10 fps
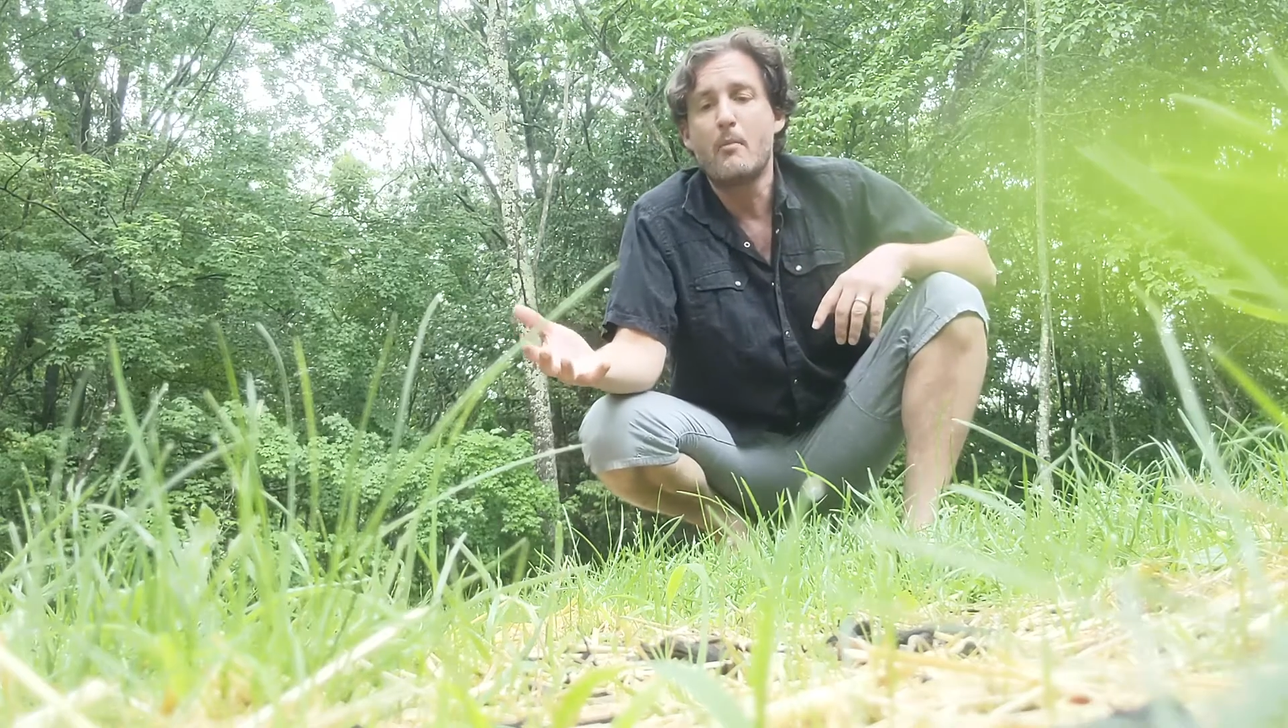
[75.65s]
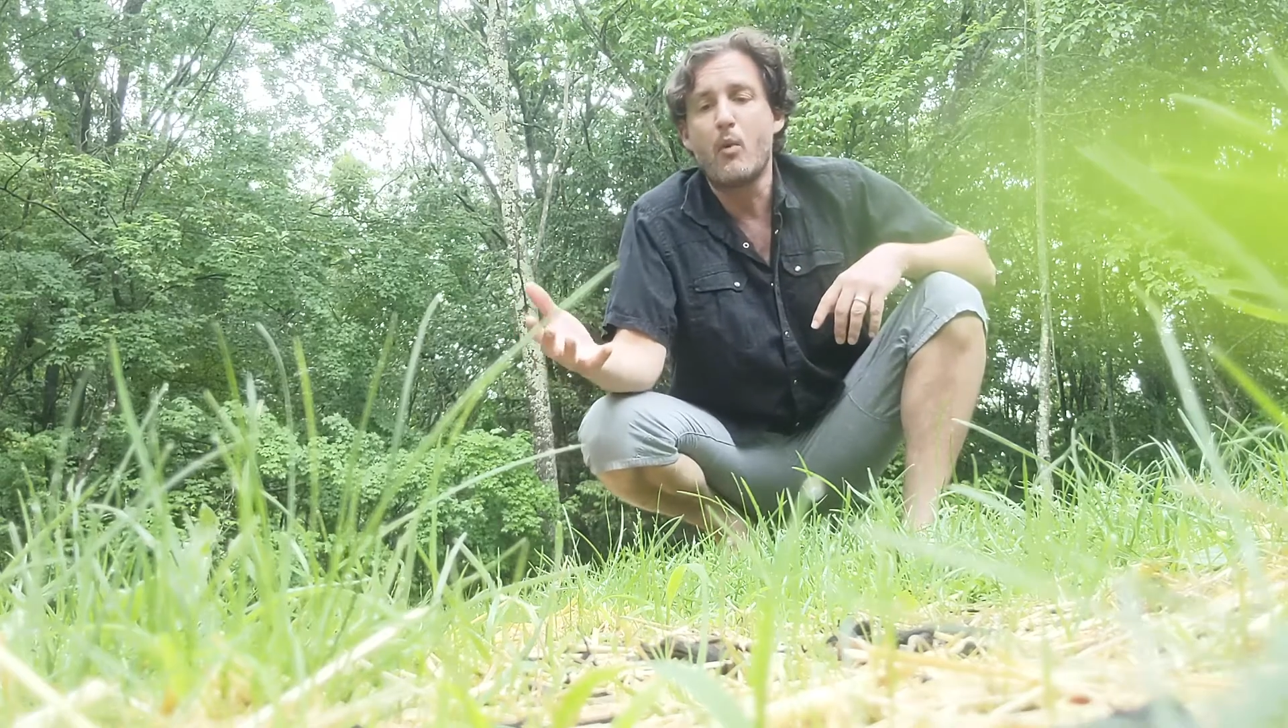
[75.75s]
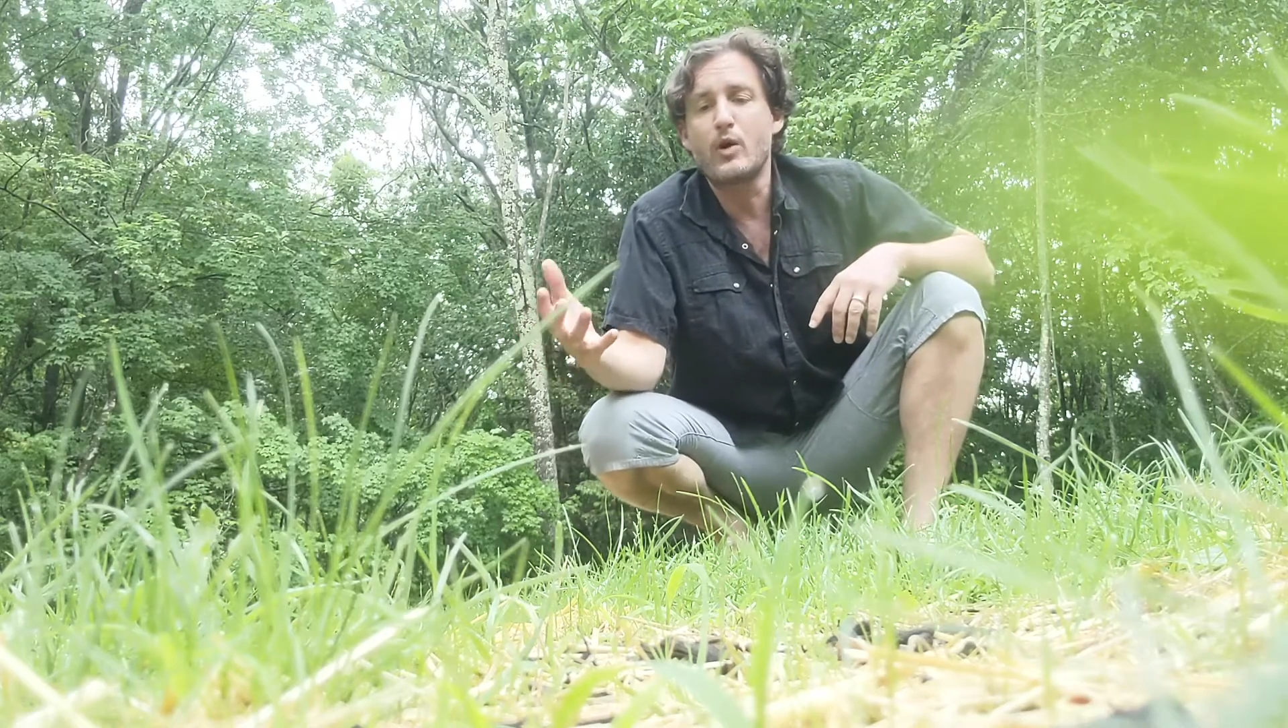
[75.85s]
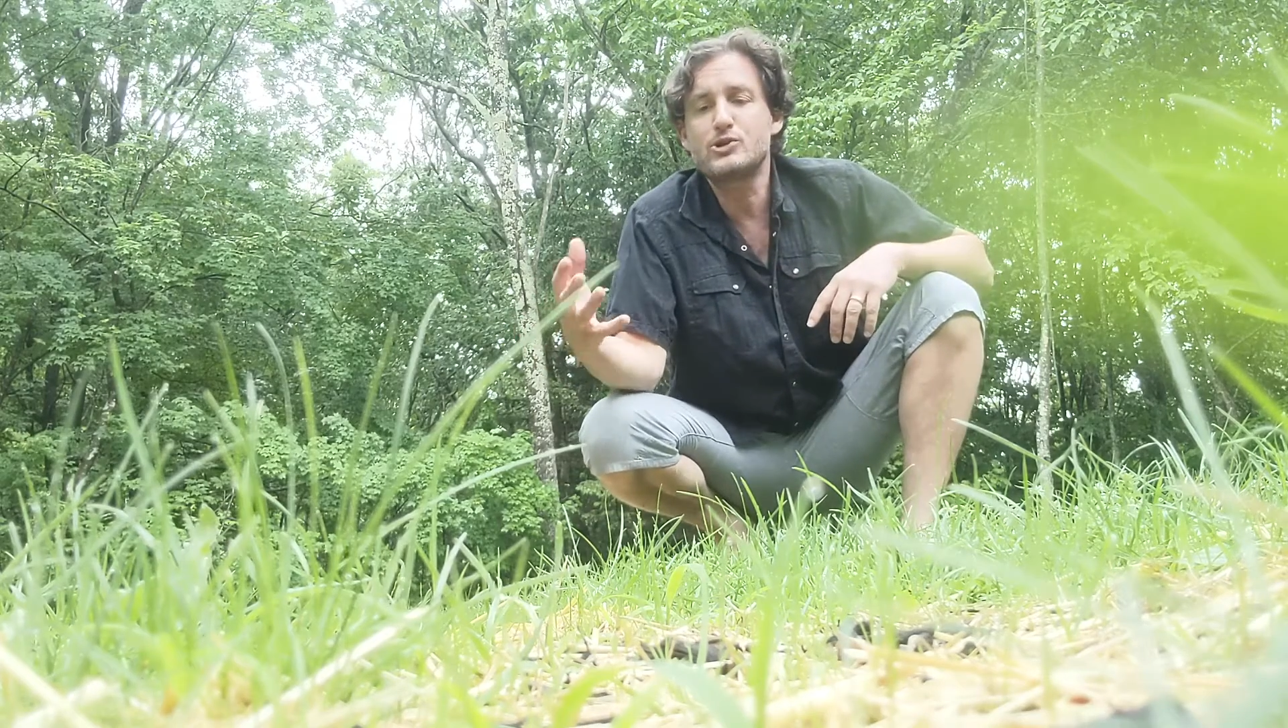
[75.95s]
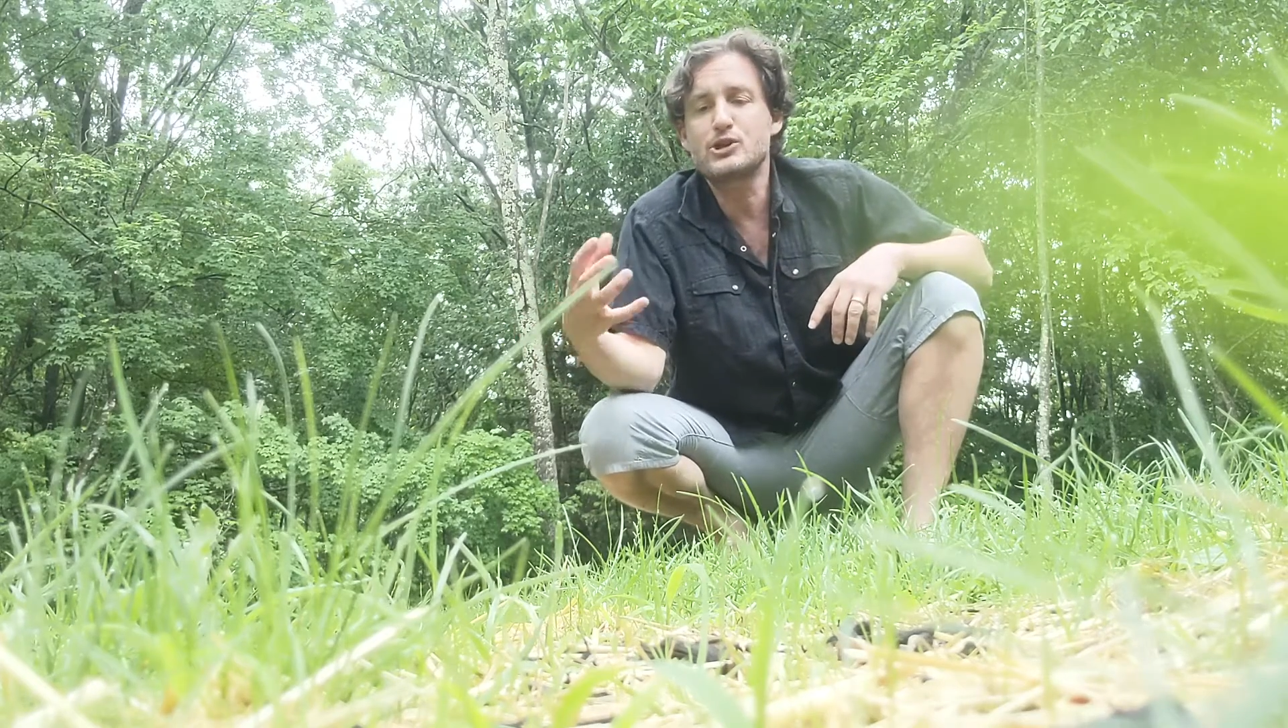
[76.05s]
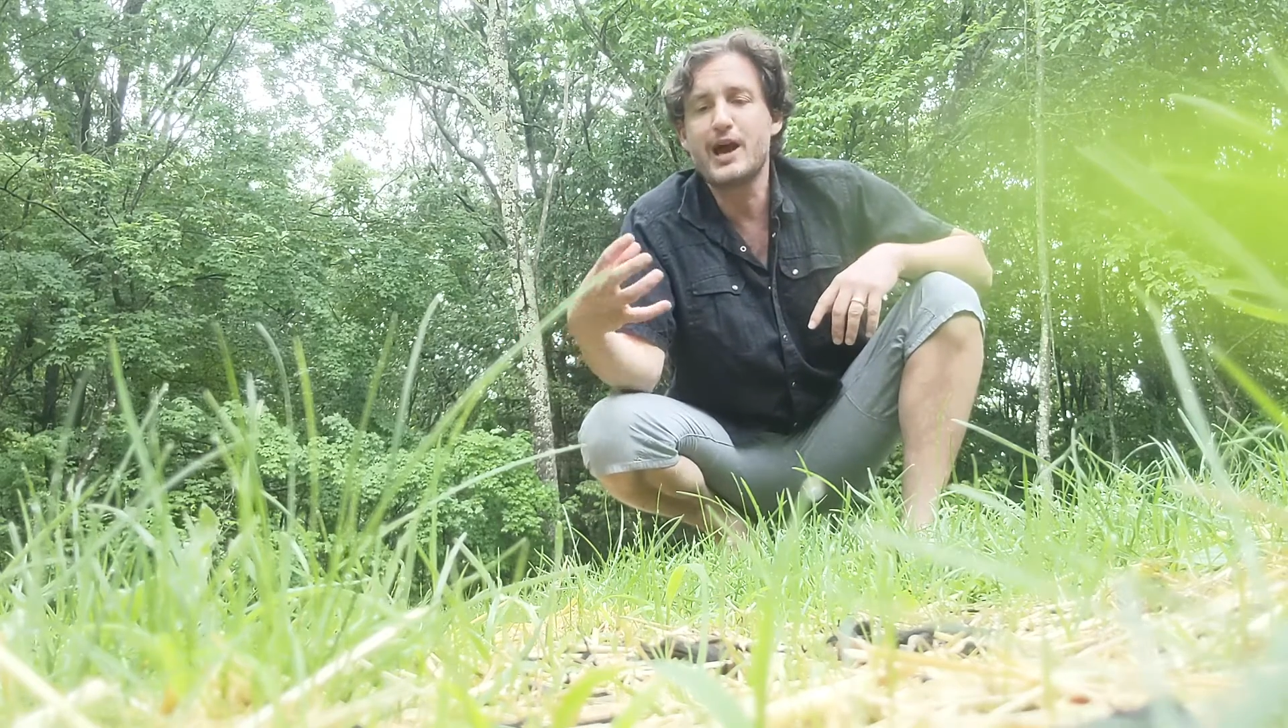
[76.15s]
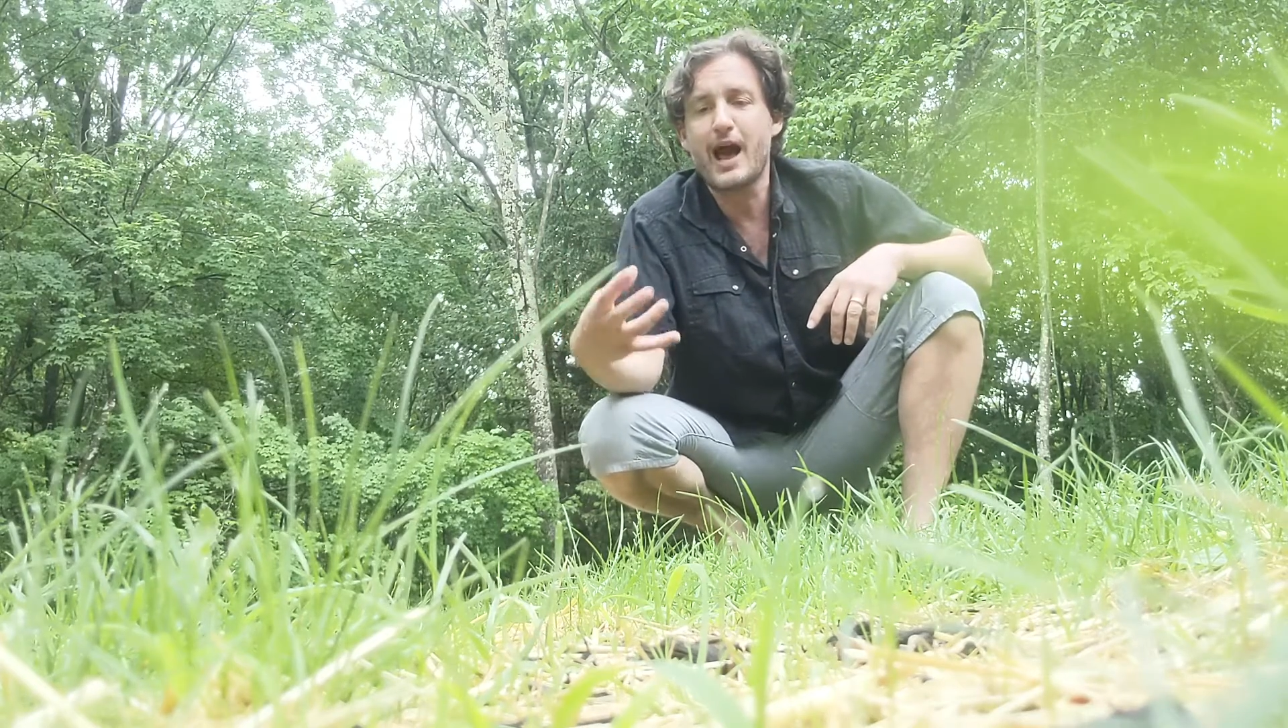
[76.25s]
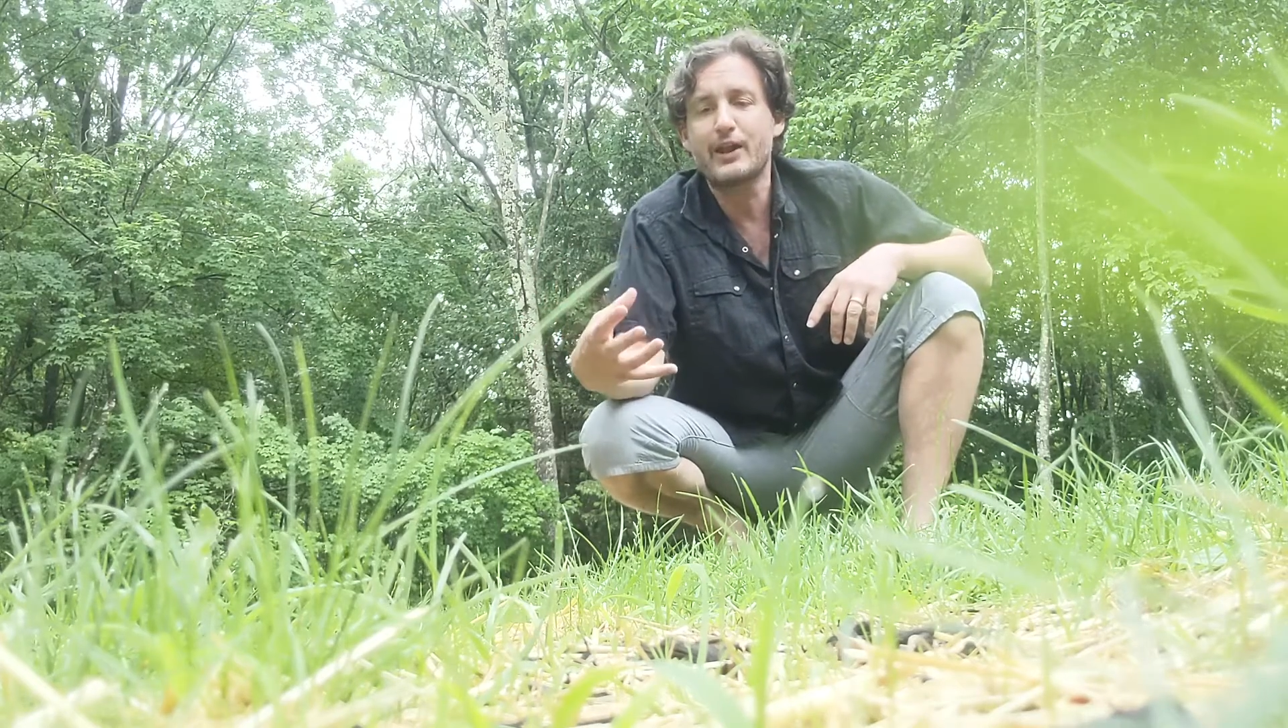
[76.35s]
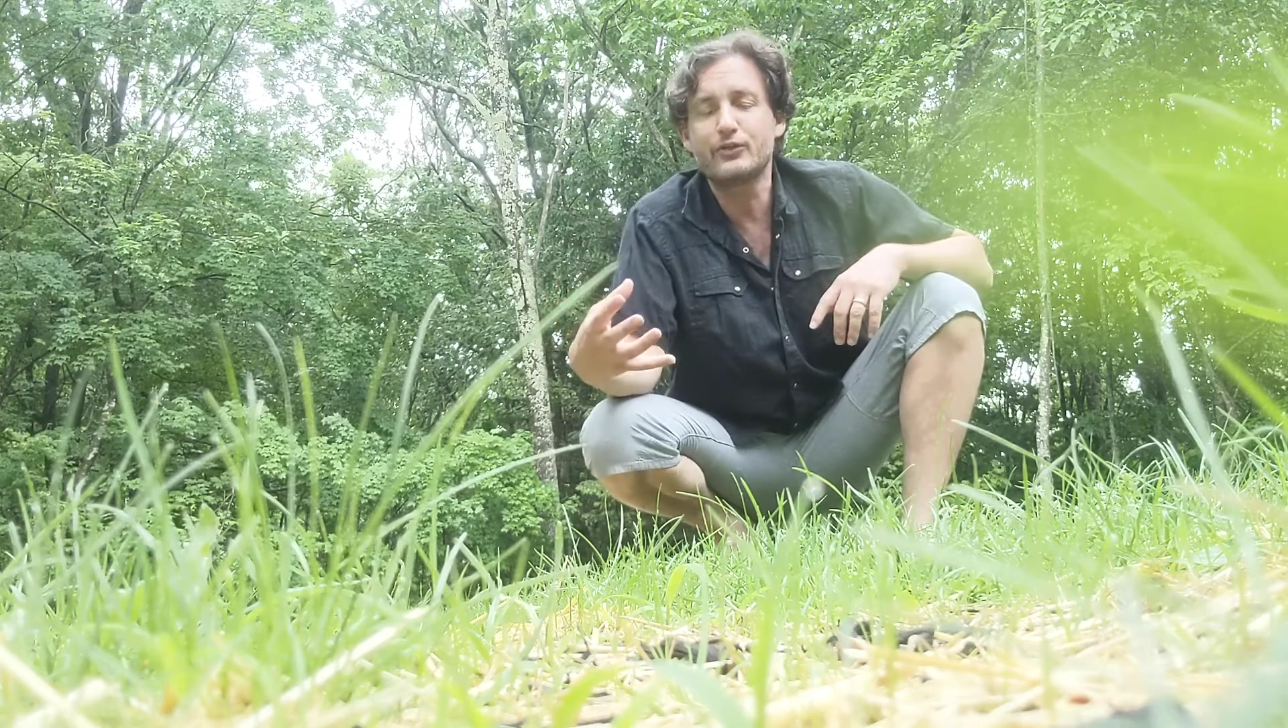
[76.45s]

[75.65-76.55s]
But what you gotta